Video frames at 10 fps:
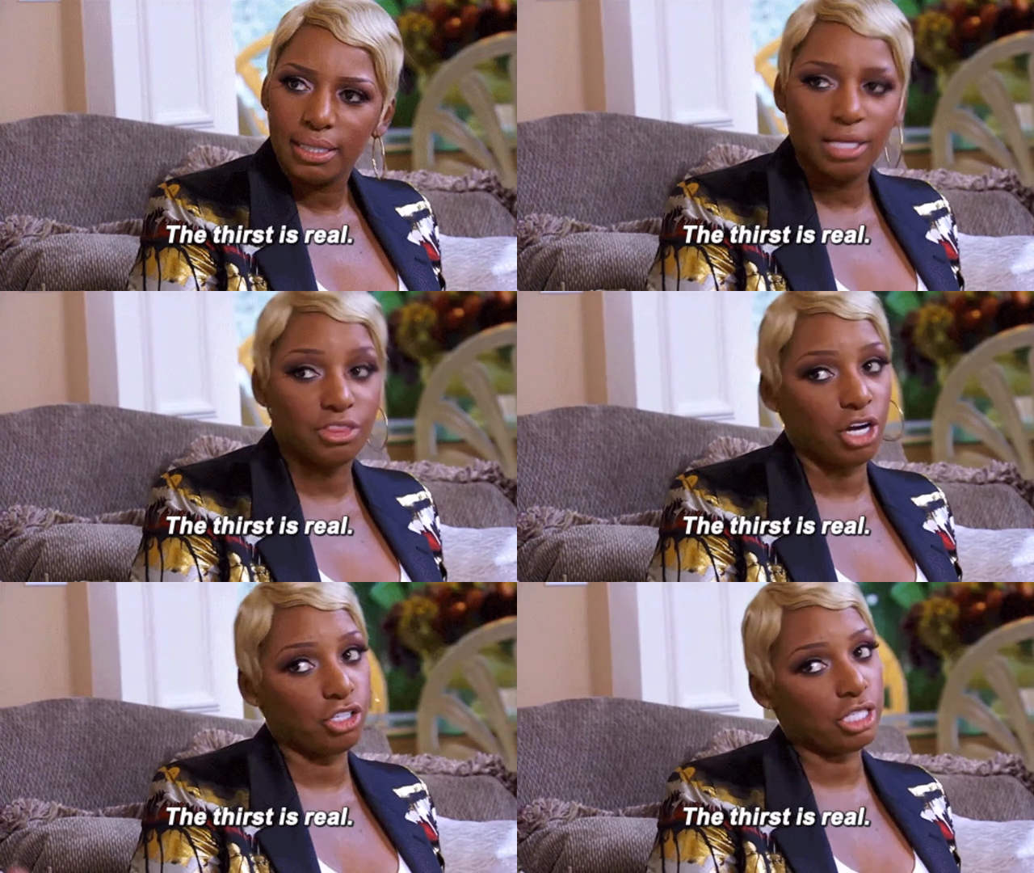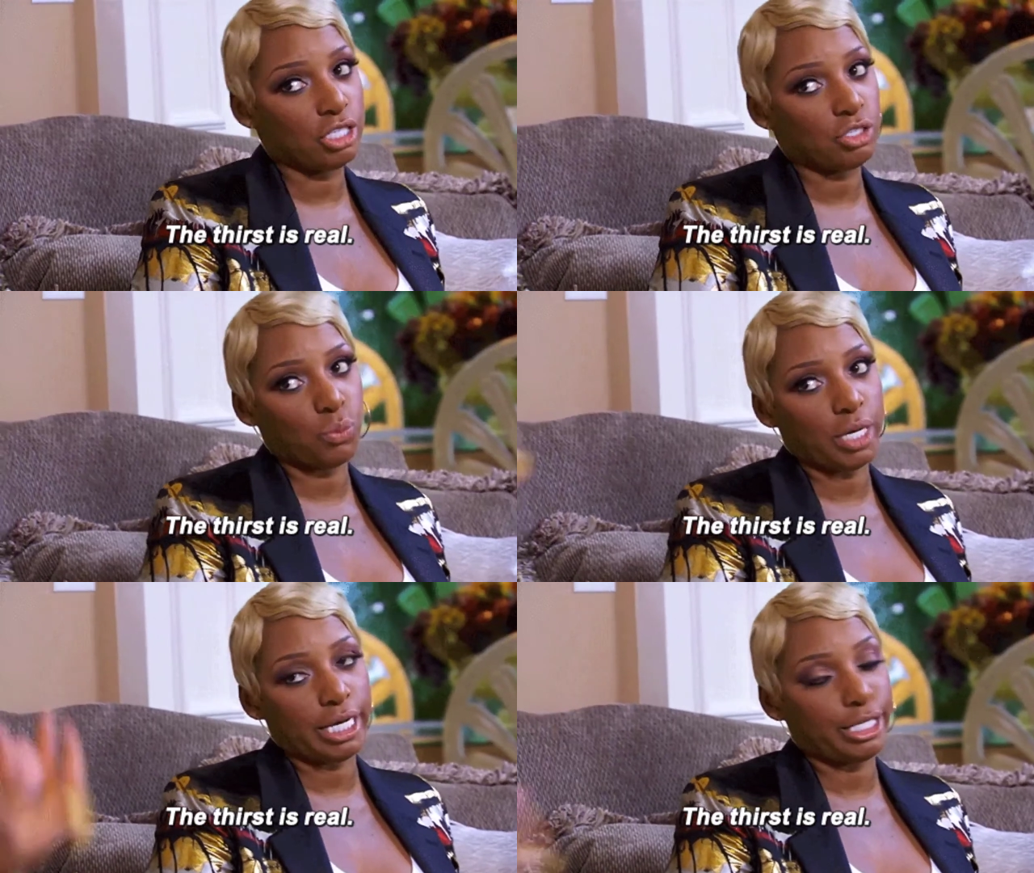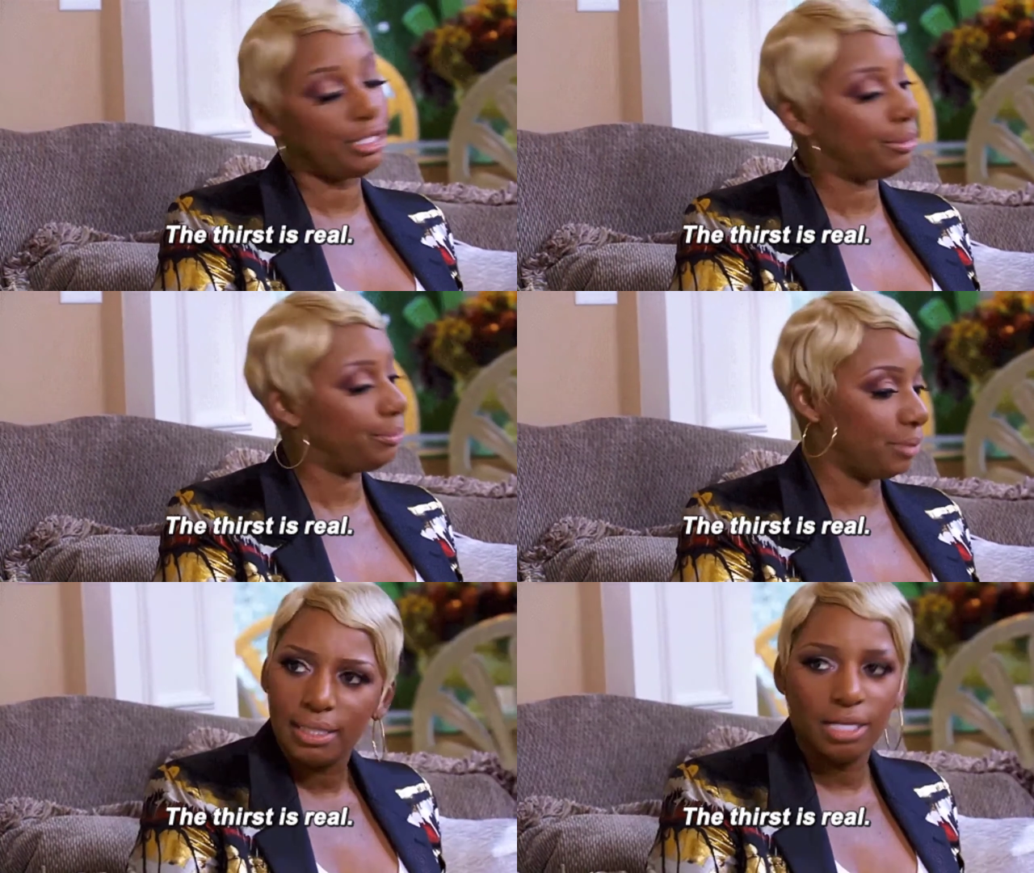You know, the thirst could be
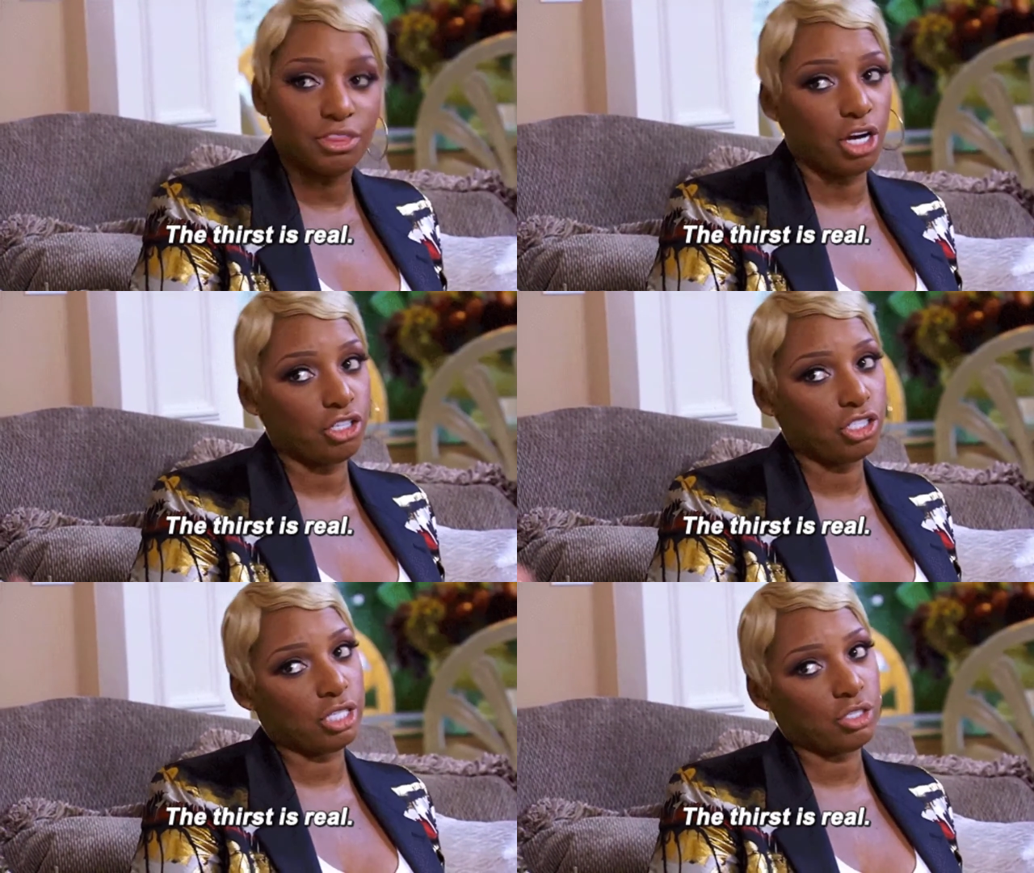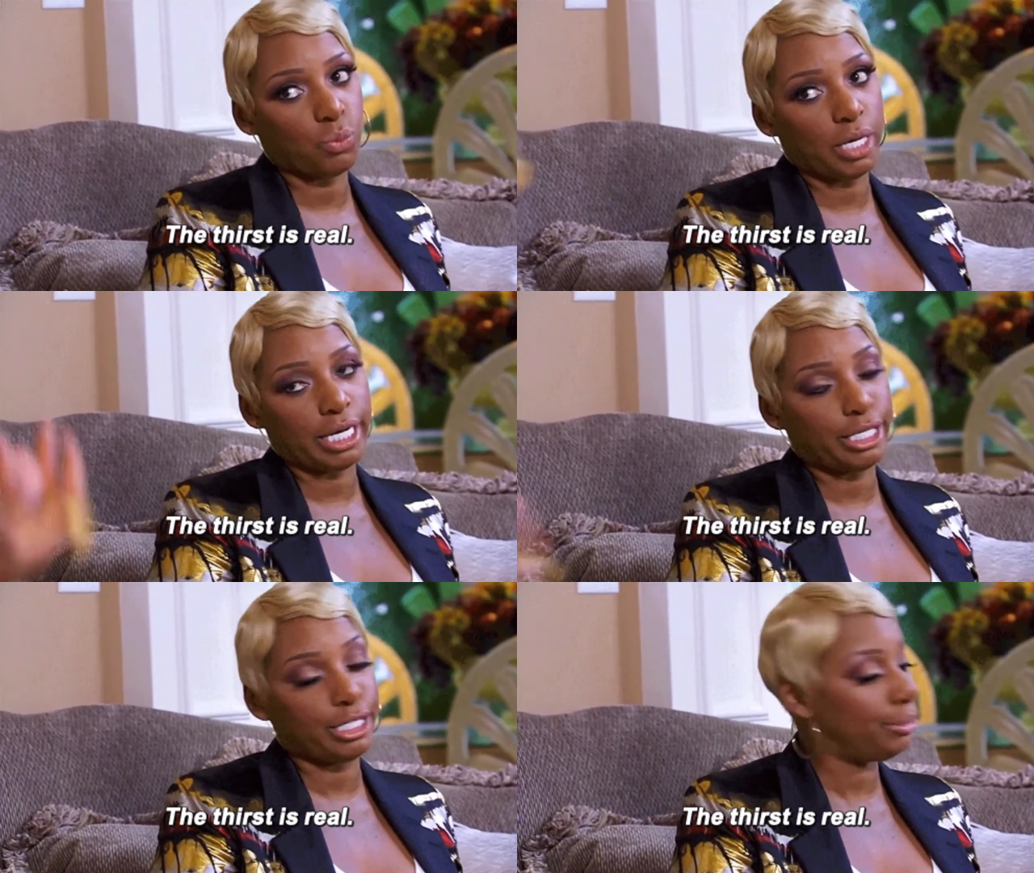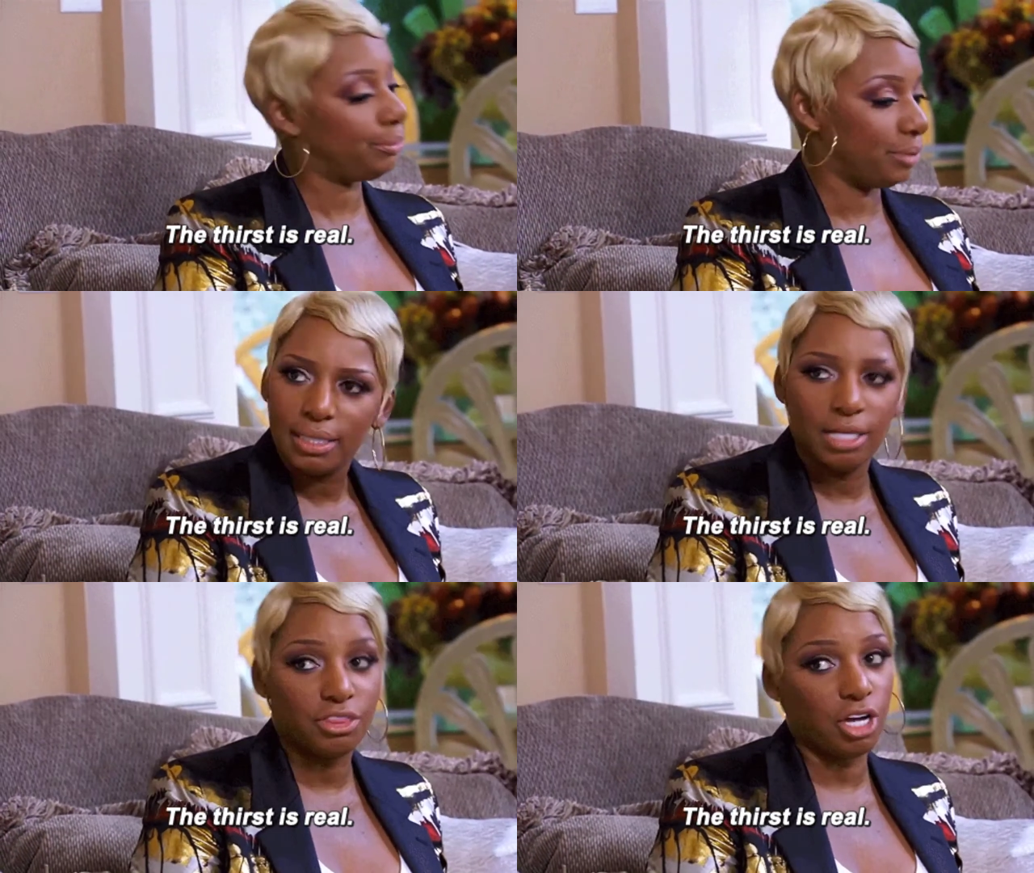real. She could just be out here trying to holler at
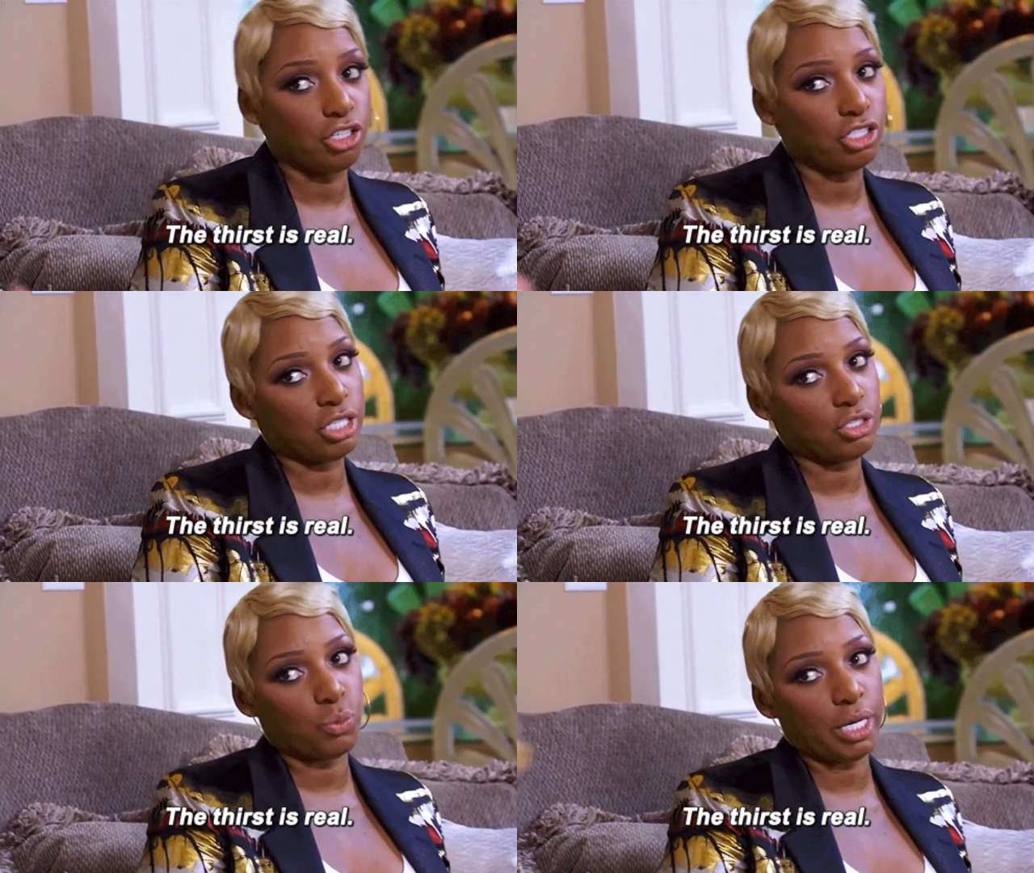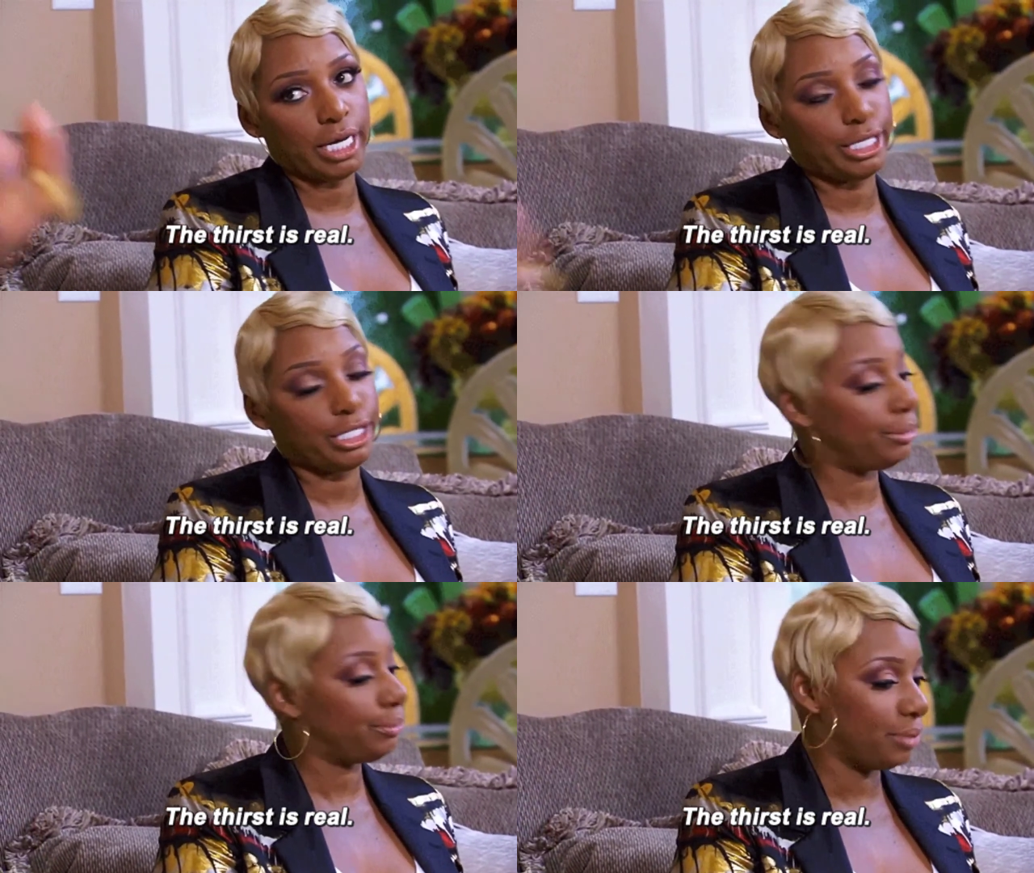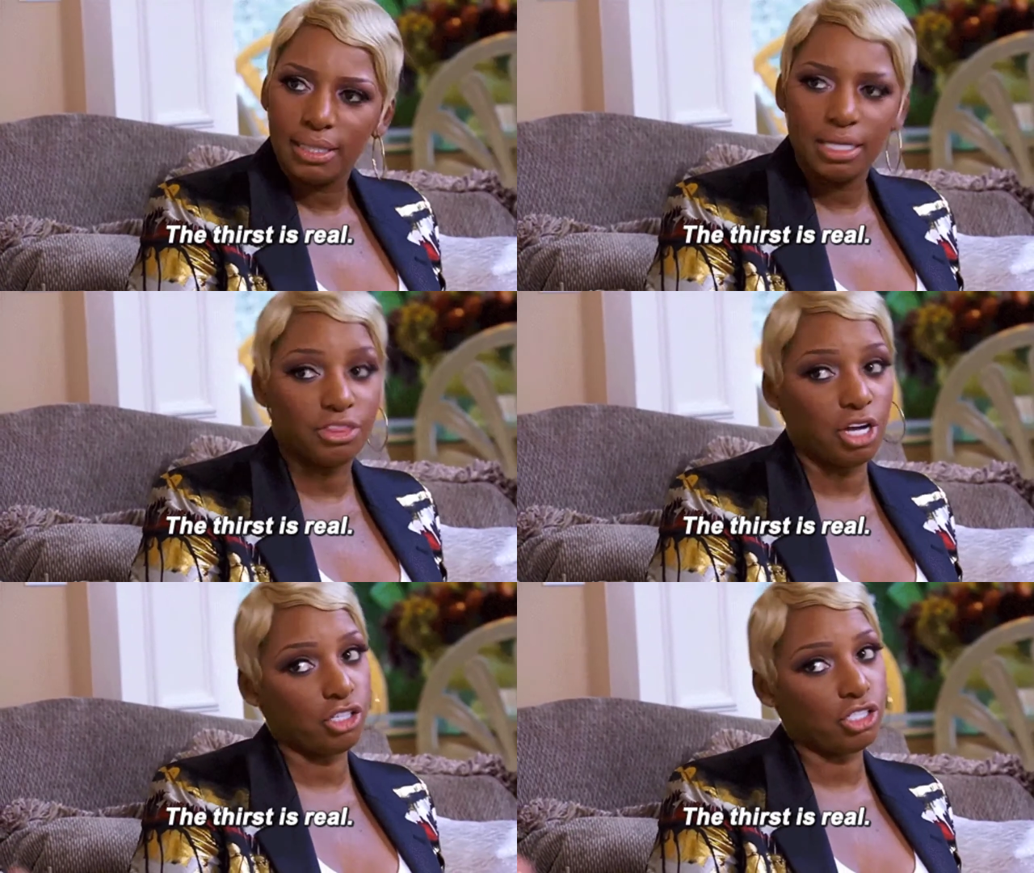everything, man. She back in these
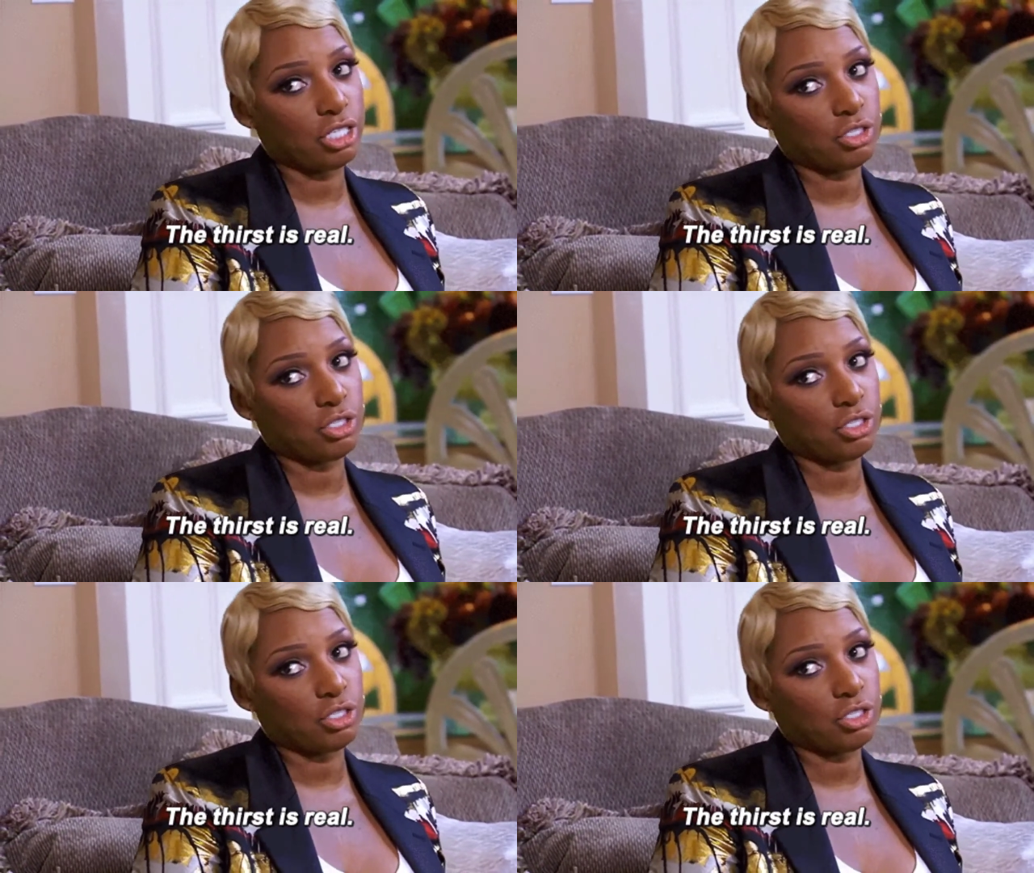streets.